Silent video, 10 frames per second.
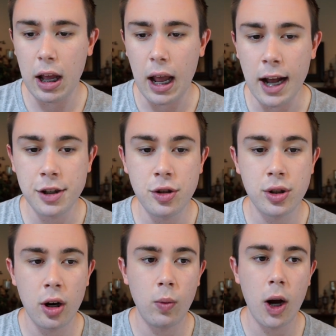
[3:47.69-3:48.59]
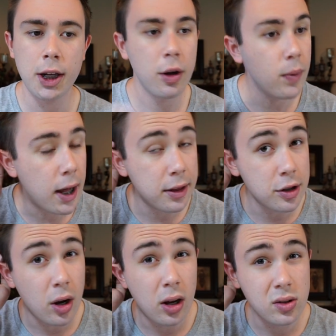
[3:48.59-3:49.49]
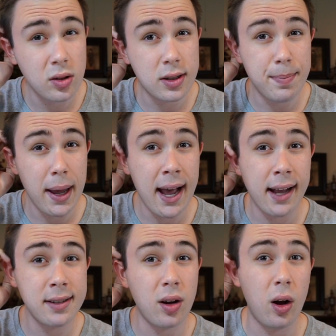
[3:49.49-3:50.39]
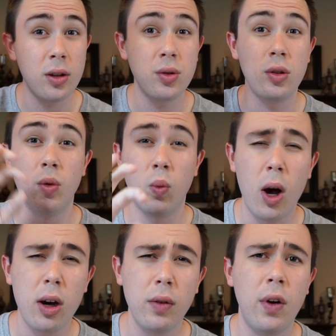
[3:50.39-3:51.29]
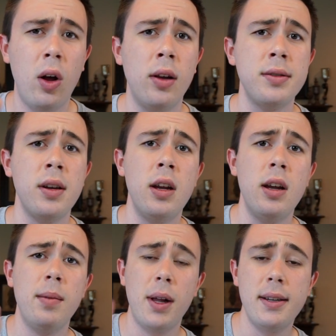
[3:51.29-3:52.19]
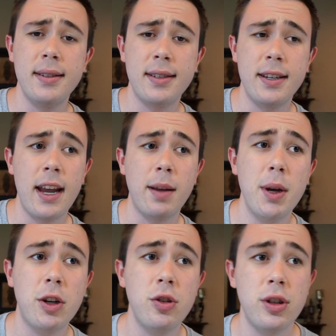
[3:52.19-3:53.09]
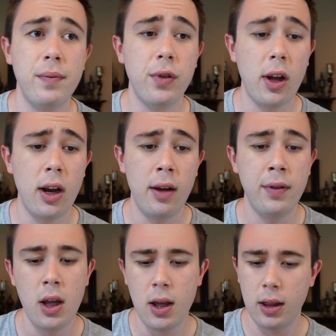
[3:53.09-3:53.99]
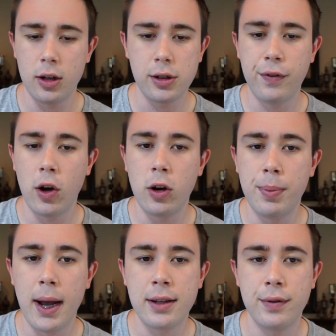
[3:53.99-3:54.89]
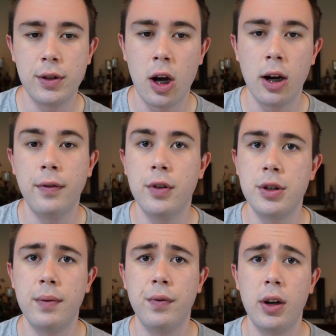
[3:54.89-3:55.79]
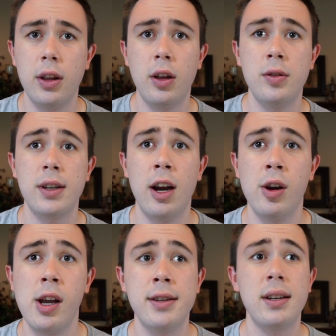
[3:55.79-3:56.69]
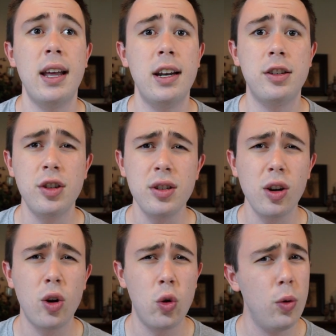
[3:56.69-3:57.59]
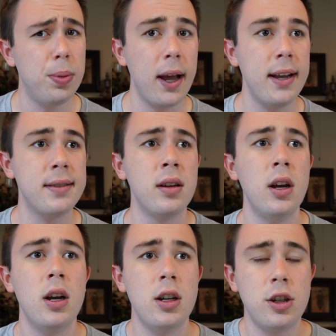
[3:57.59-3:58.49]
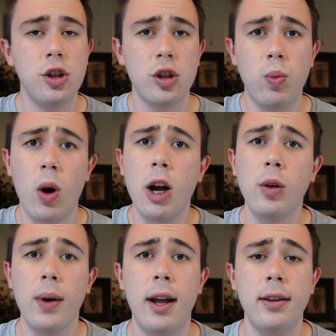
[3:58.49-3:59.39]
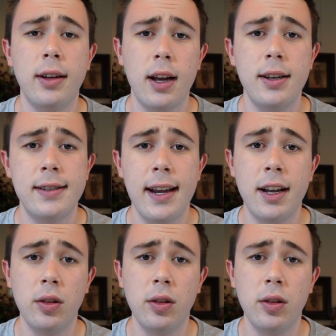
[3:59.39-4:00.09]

As you start walking around, there's all sorts of paths, all sorts of waterfalls, places to take pictures in front of. There's PhotoPass photographers in front of those areas, and it's just a cool place to just walk around and kind of take a